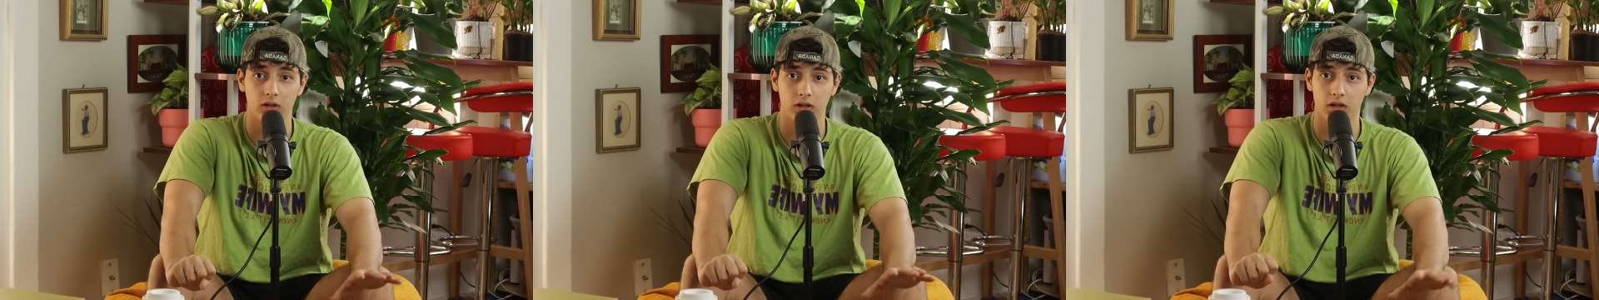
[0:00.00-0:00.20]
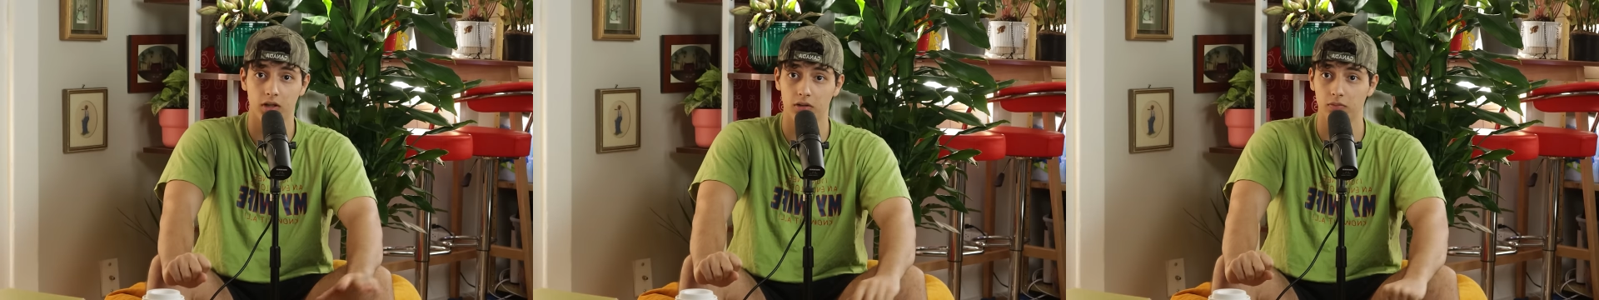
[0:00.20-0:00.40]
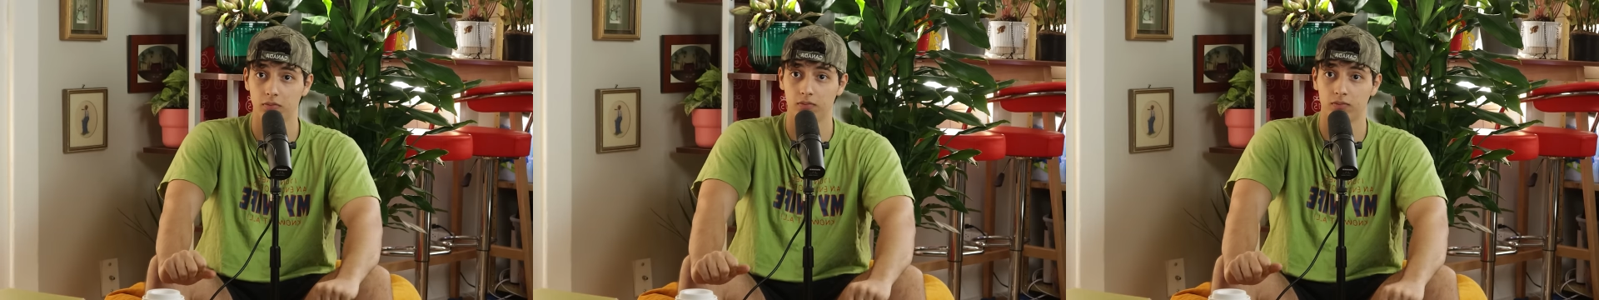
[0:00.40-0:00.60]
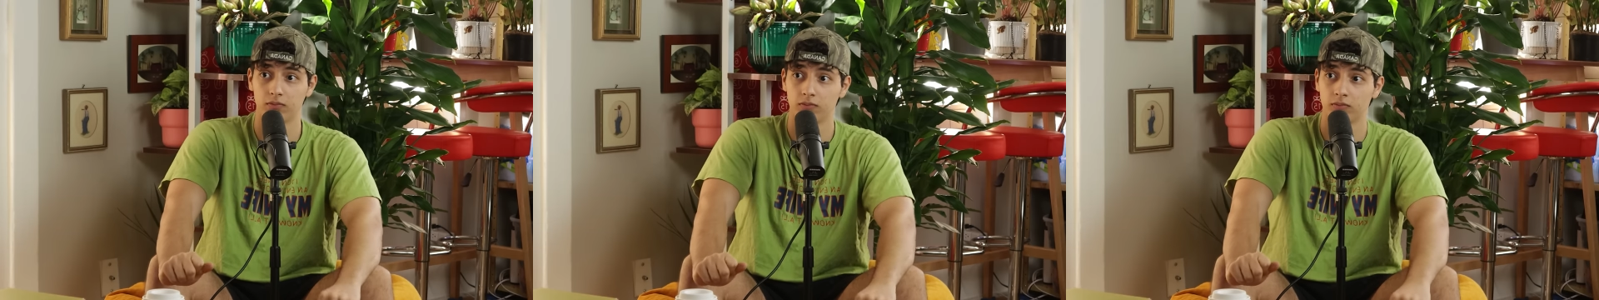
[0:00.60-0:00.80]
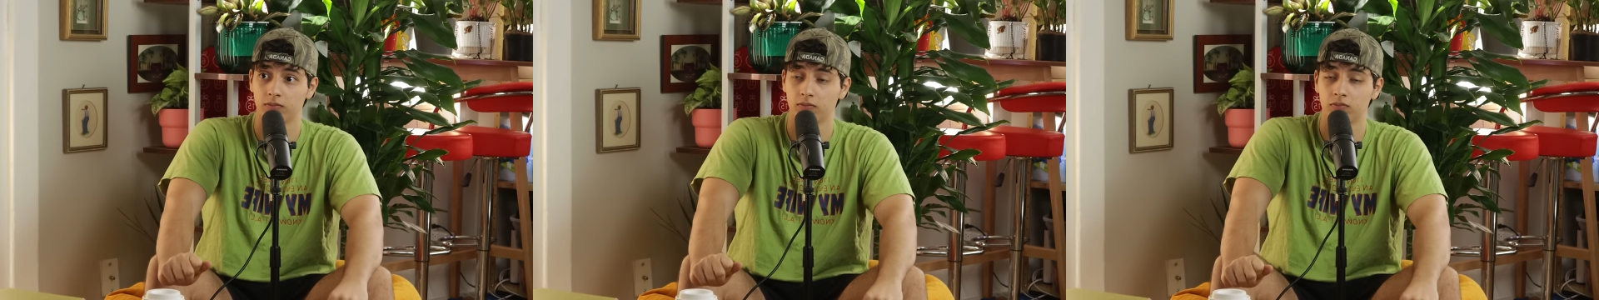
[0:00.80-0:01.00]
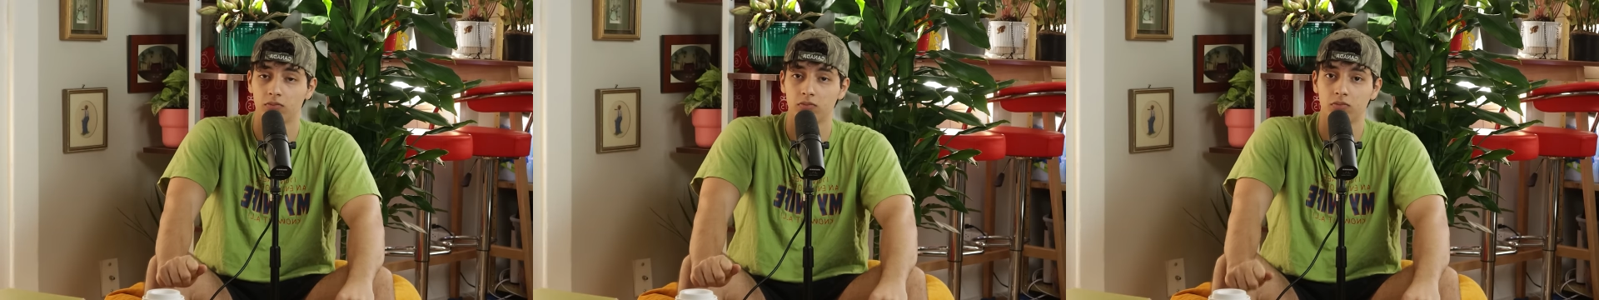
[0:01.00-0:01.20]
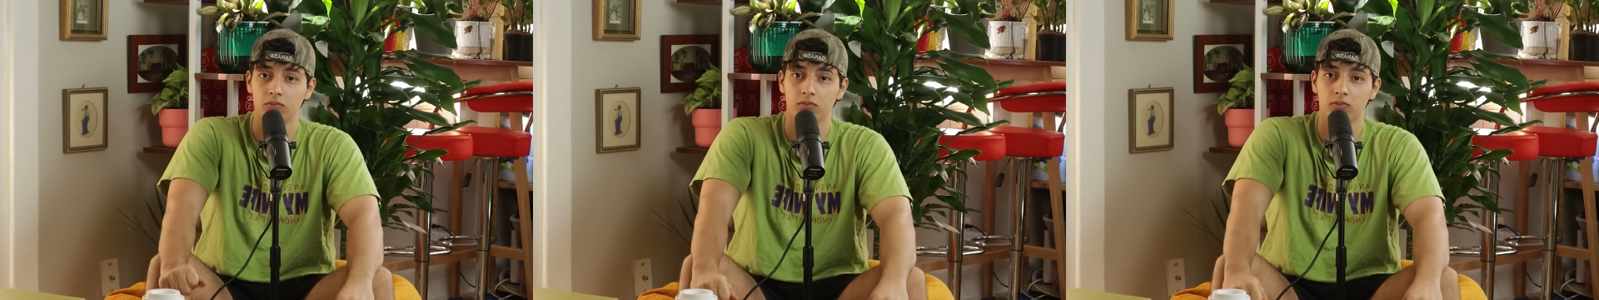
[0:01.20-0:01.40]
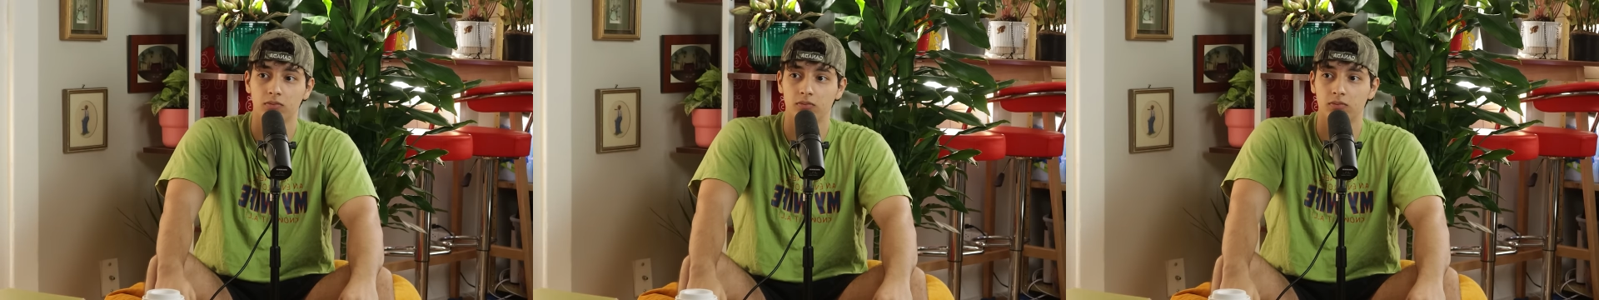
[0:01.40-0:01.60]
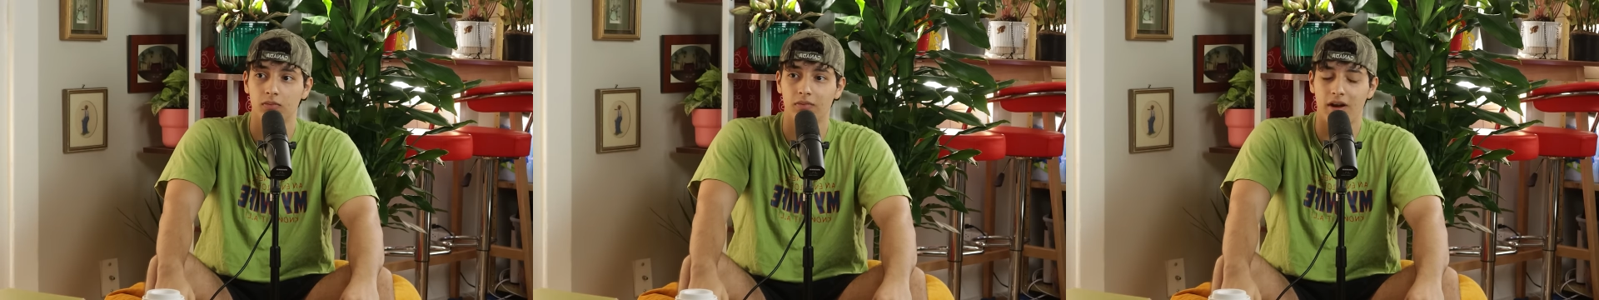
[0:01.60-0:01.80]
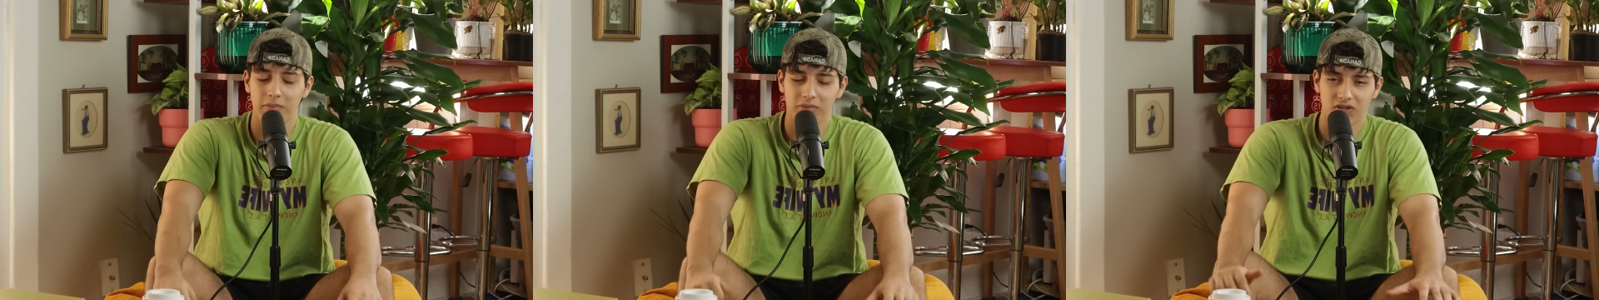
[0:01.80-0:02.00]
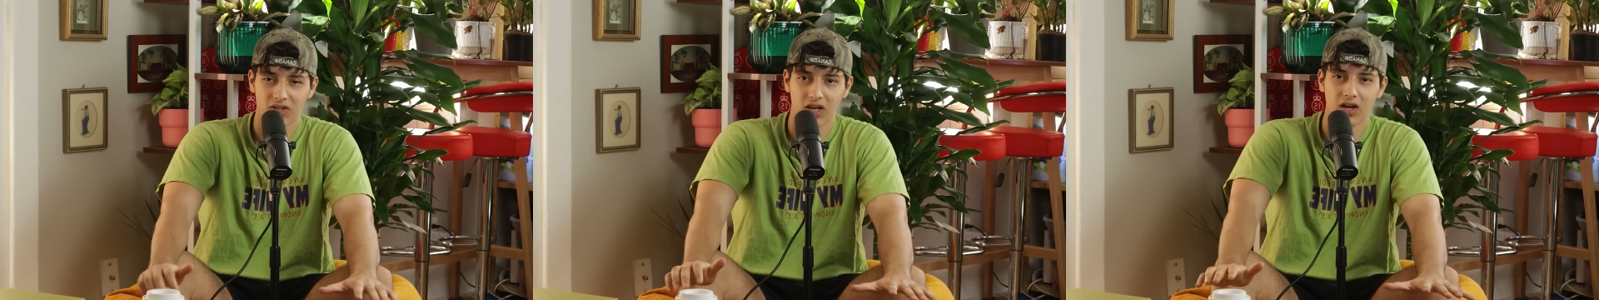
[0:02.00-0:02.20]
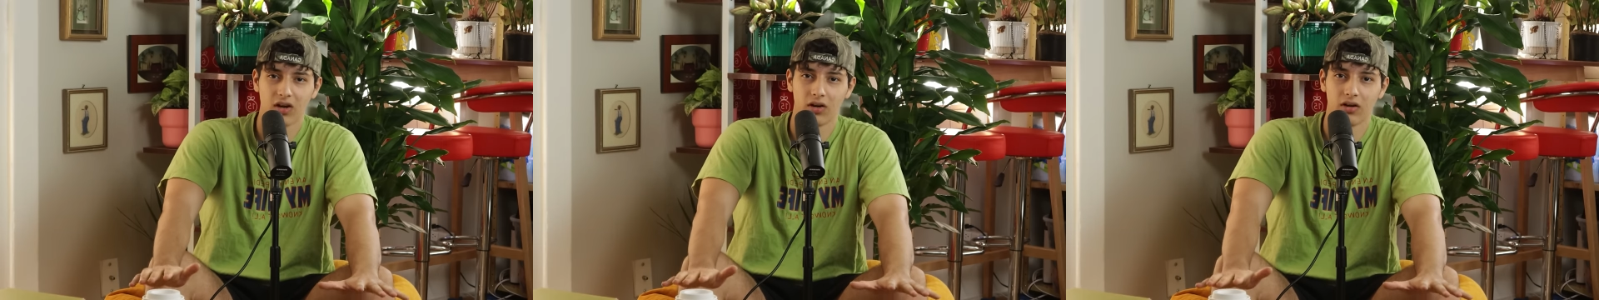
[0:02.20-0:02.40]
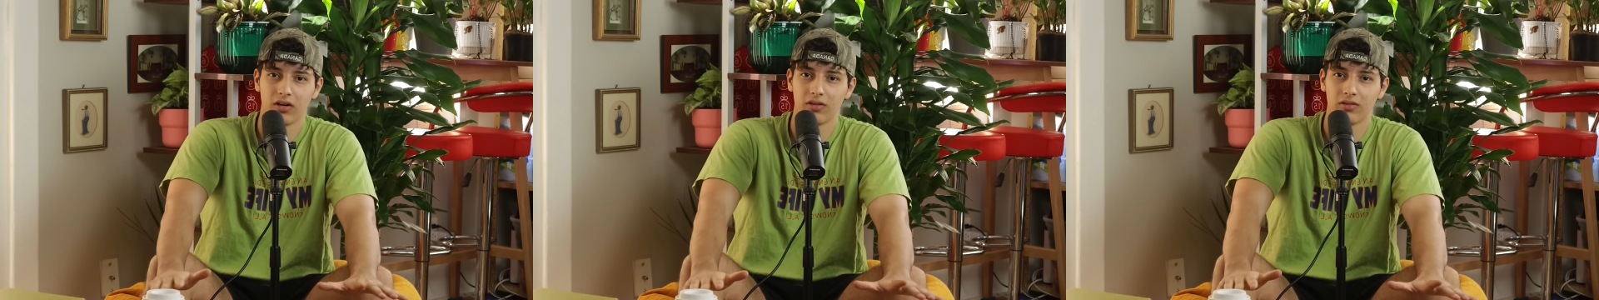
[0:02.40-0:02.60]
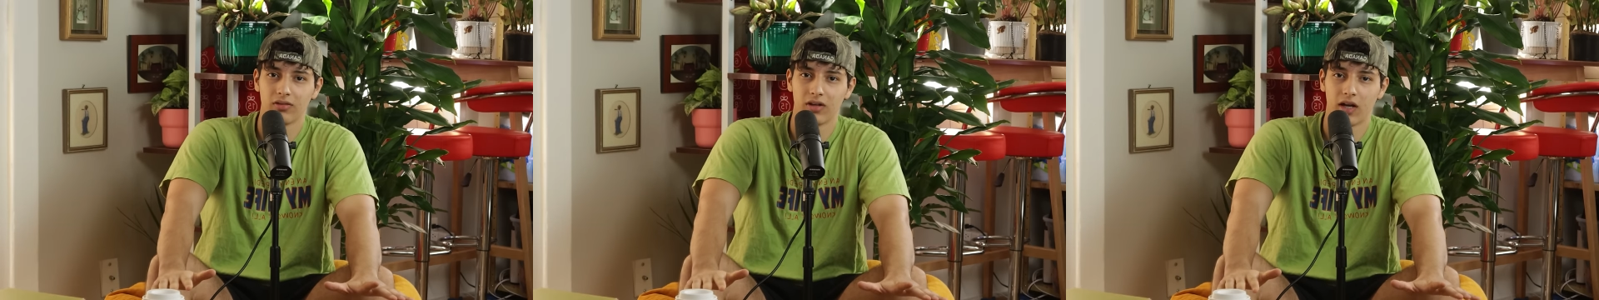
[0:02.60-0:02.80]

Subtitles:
again. I'm scared.